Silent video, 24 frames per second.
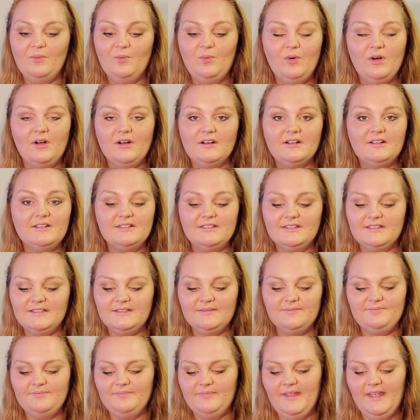
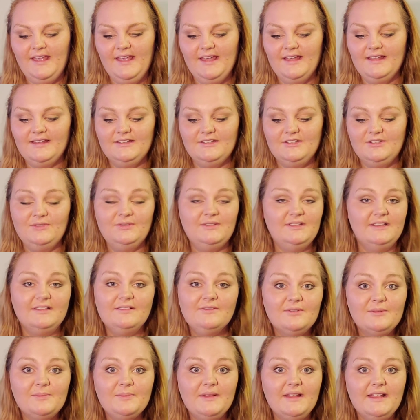works and you
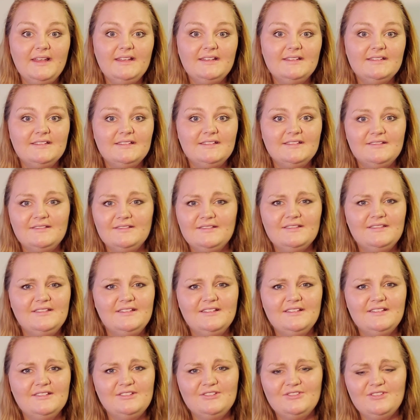didn't replace
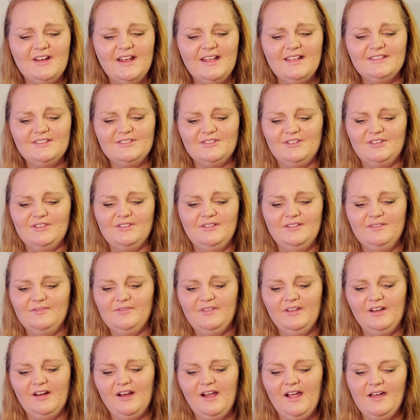the stress or you didn't
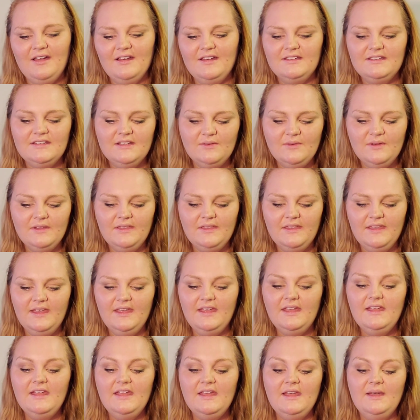figure out how to deal with
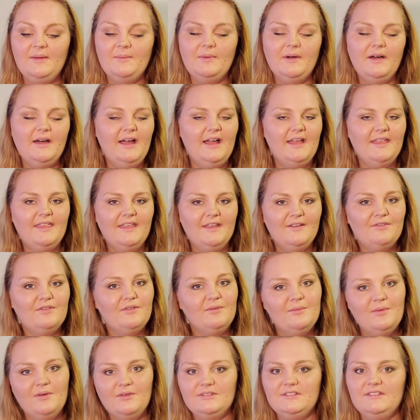it. But I think for
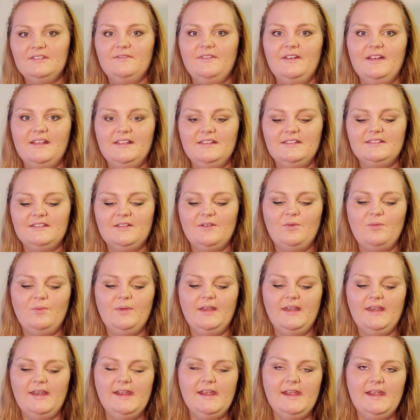most of us,
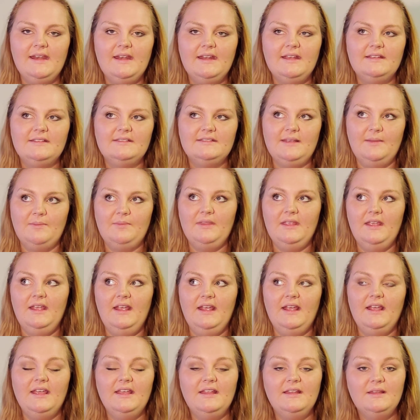we need
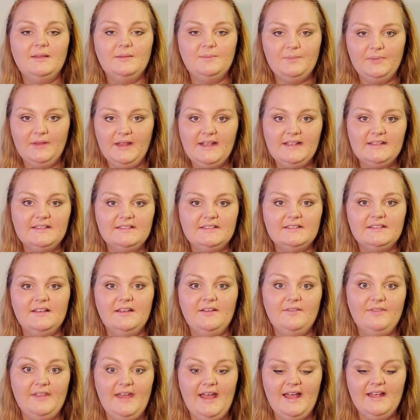something in place
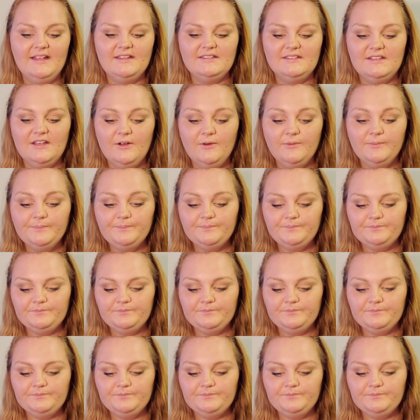of that. So